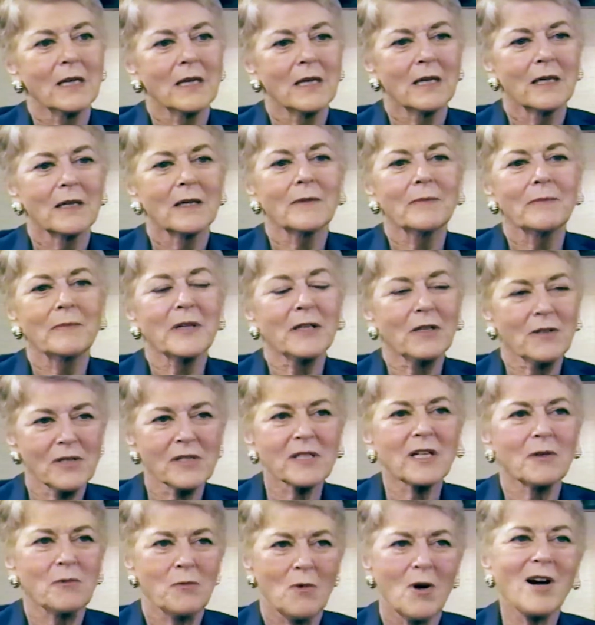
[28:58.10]
Uh,
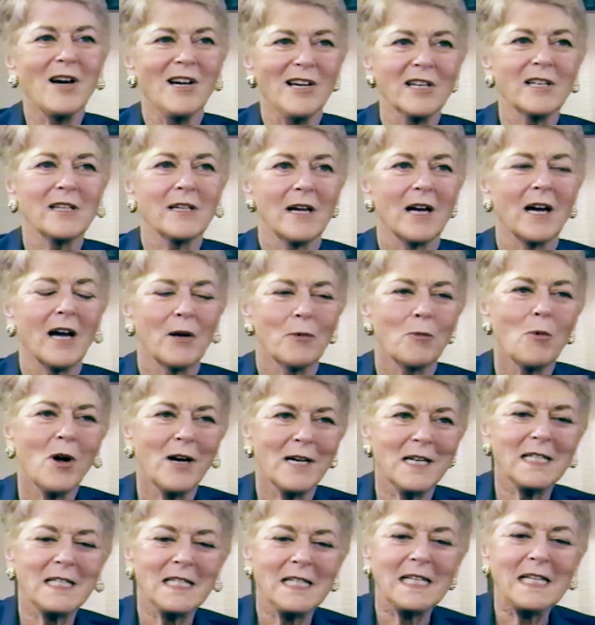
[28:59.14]
because I wanted I
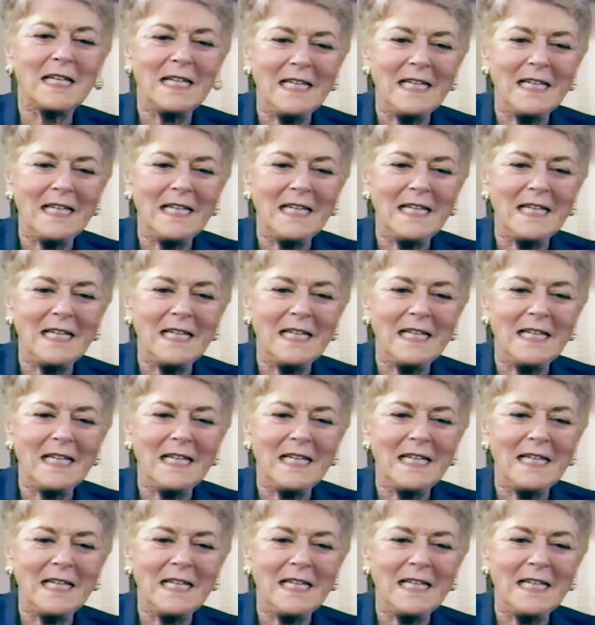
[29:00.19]
wanted to